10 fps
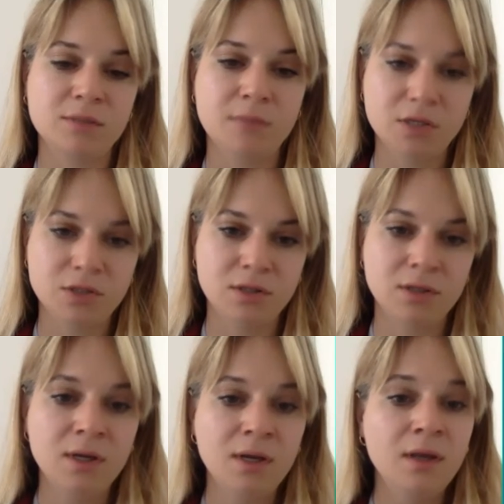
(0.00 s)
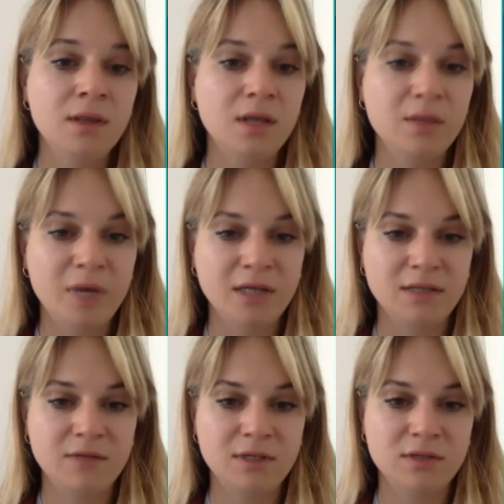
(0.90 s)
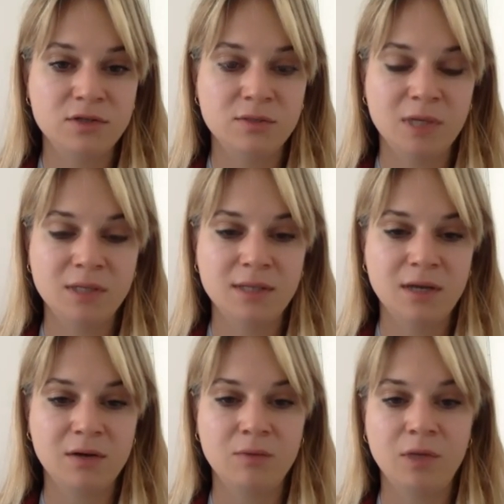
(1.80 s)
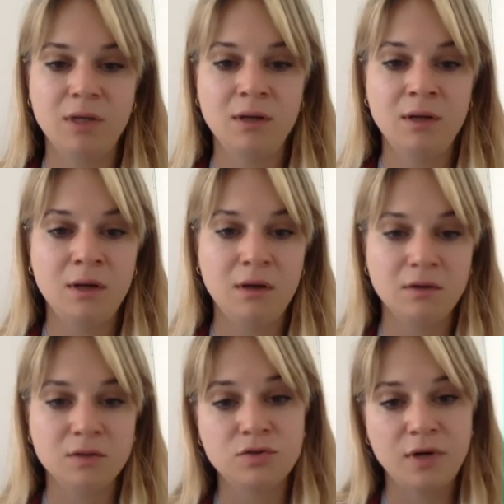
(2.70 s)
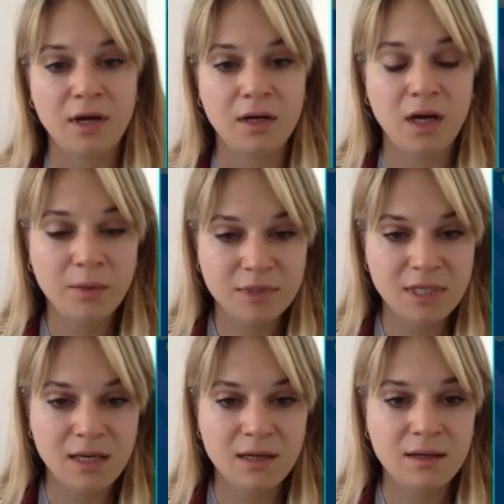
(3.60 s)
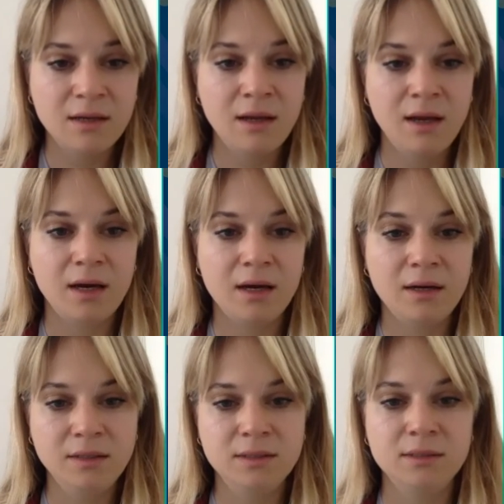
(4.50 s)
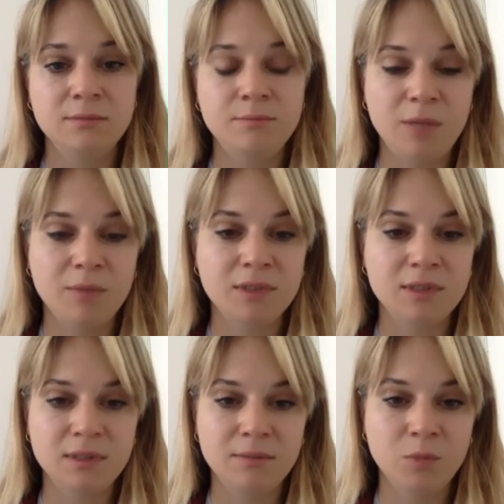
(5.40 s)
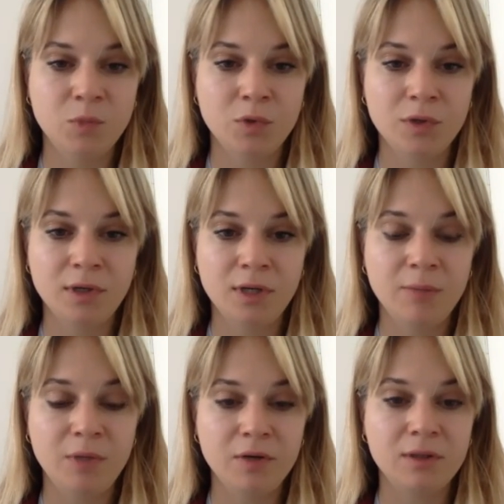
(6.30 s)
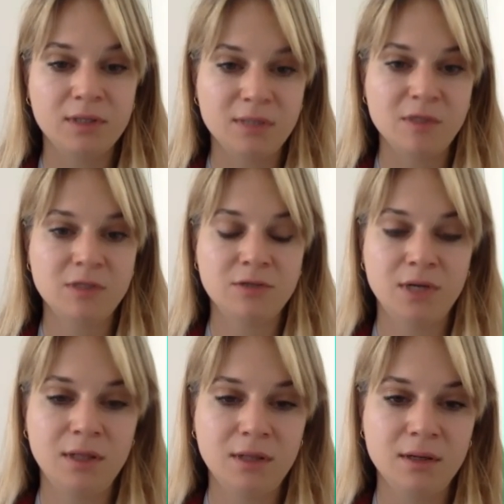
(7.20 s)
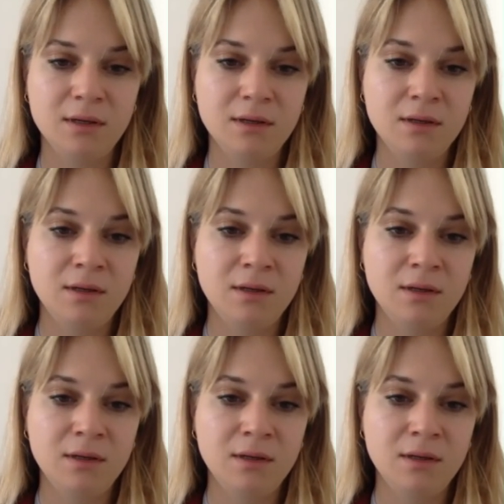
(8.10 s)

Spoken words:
measure the impact of these instruments? How can we also track uptake to be able to more empirically demonstrate the